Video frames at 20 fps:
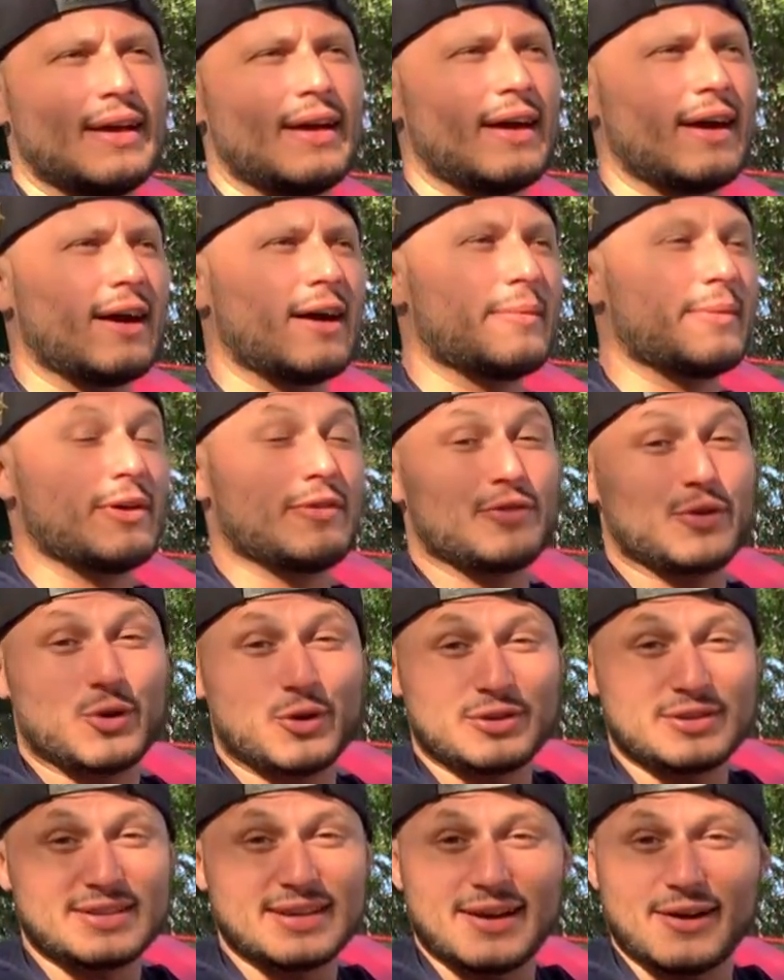Now, if you
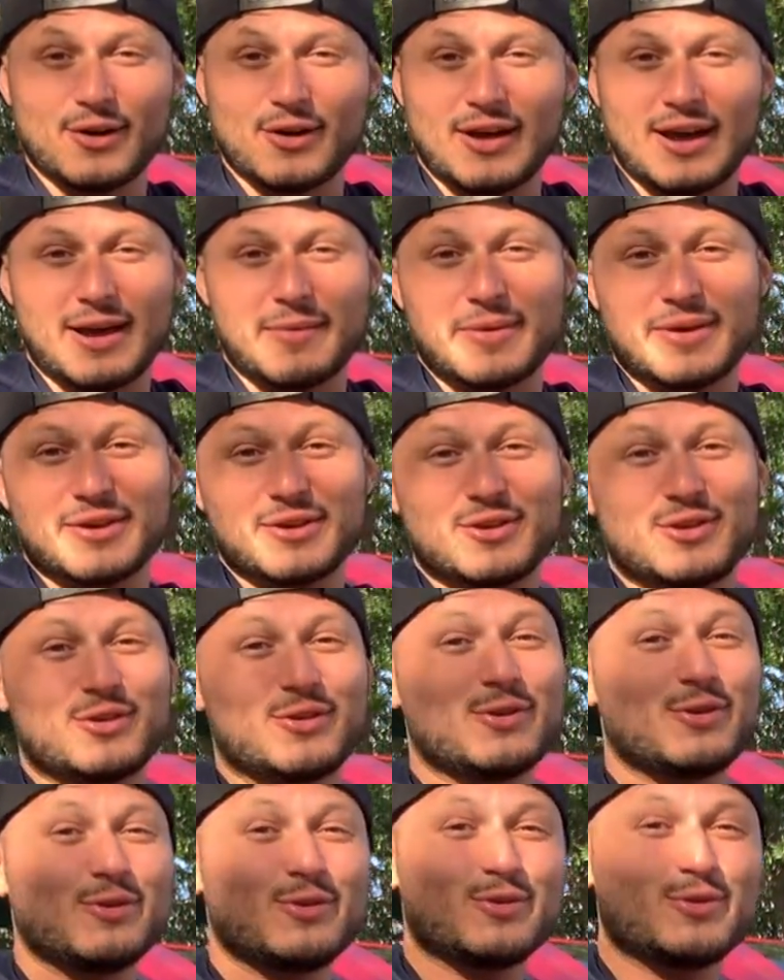couldn't tell, I'm a
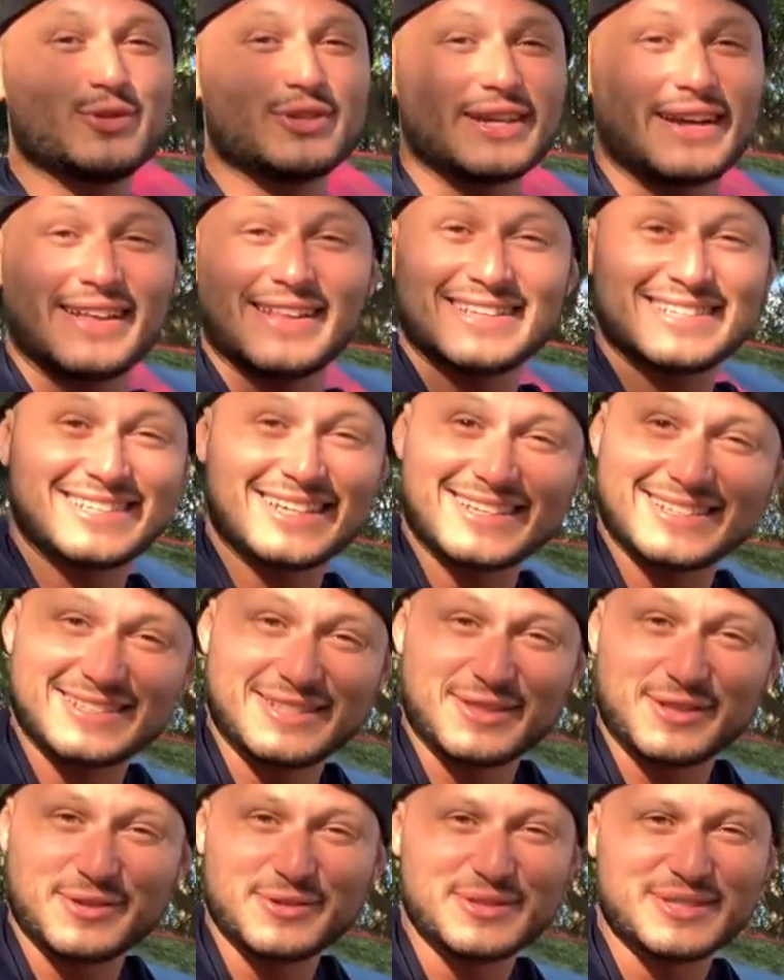huge LSX
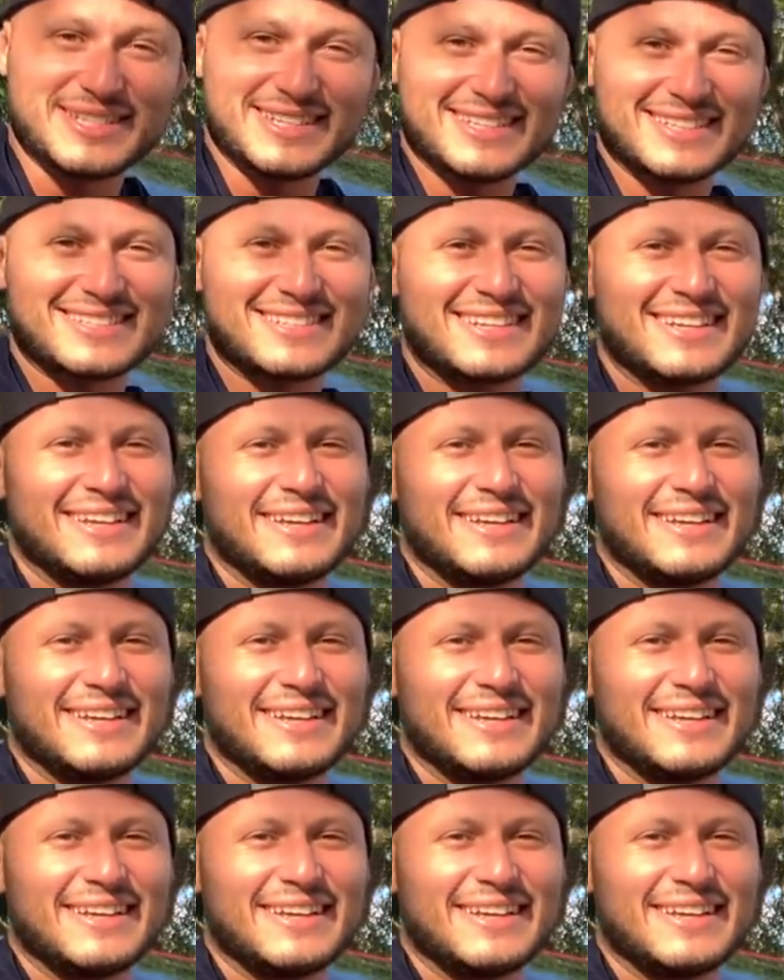enthusiast.